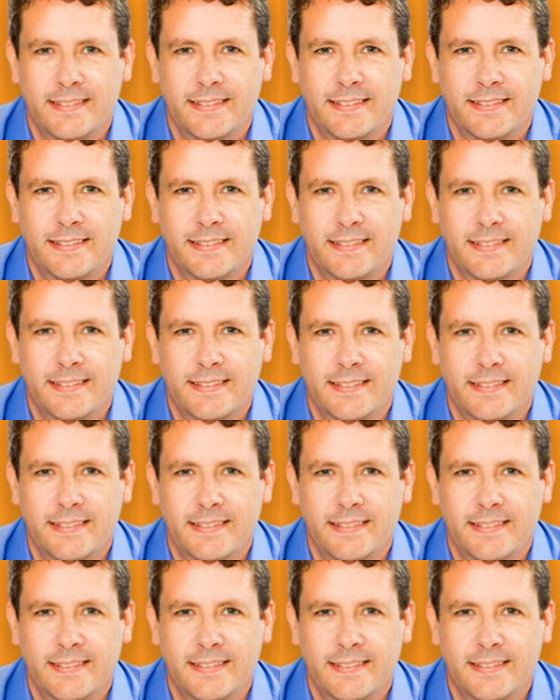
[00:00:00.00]

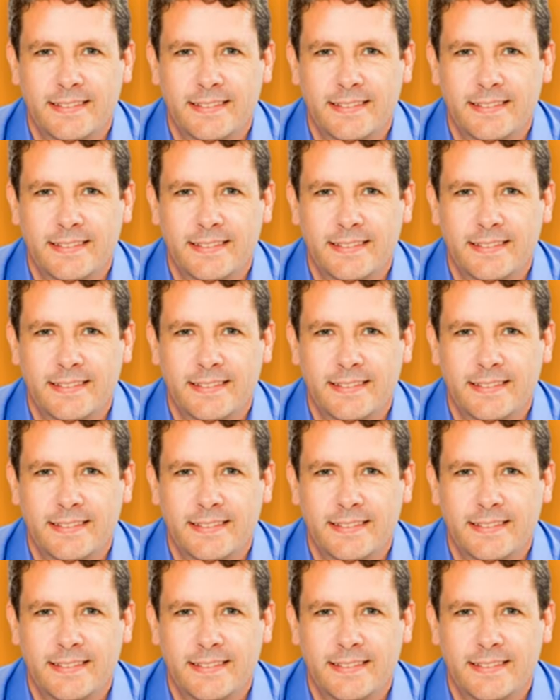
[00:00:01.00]

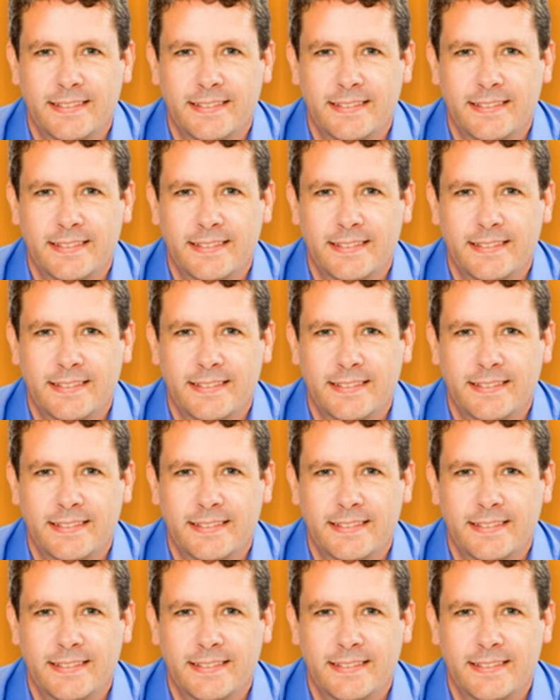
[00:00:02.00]

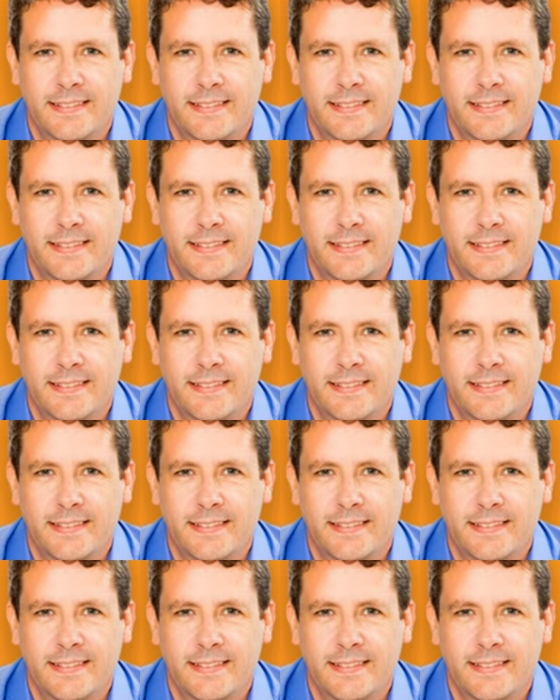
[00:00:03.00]

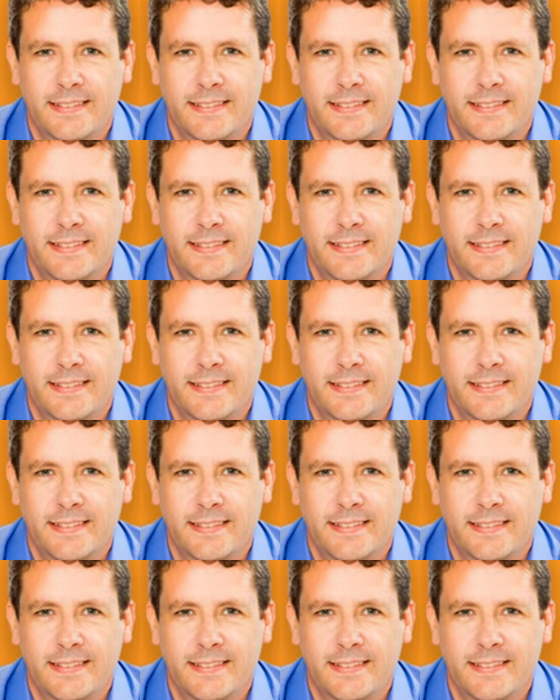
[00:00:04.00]

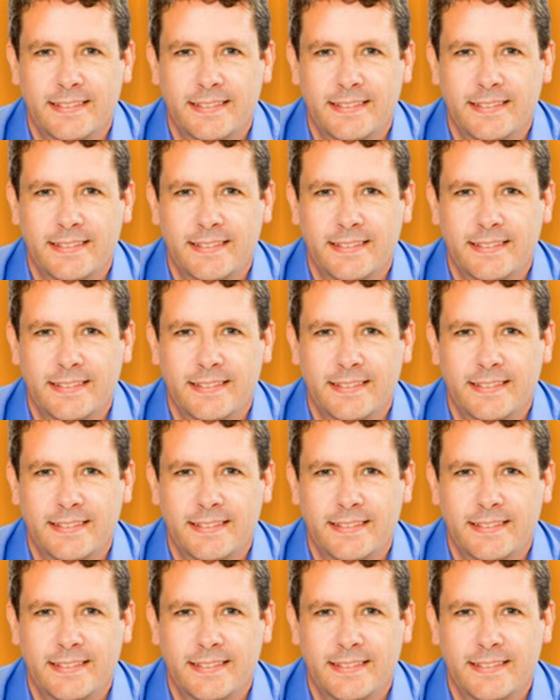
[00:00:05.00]

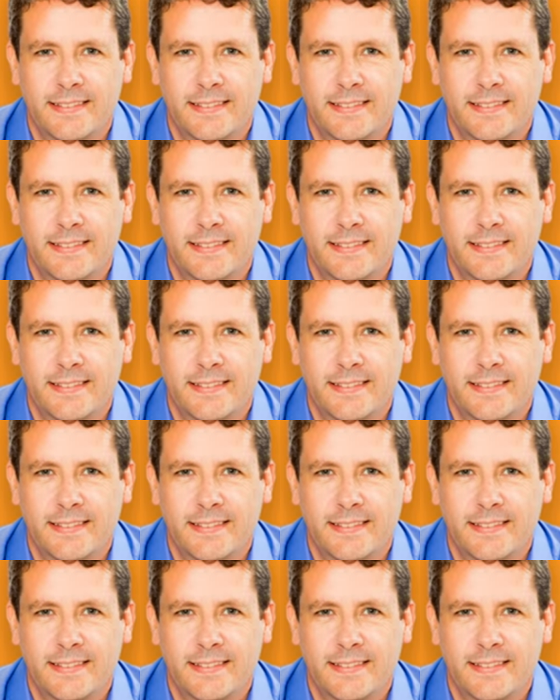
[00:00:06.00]

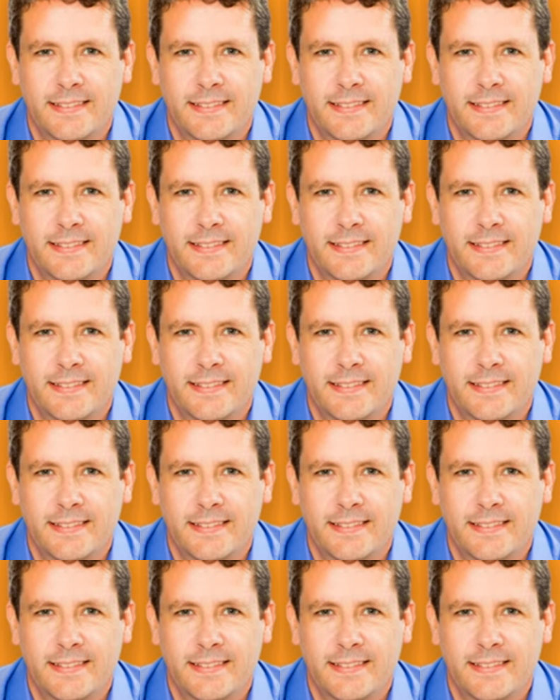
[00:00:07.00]
This is a still picture; no speech is visible.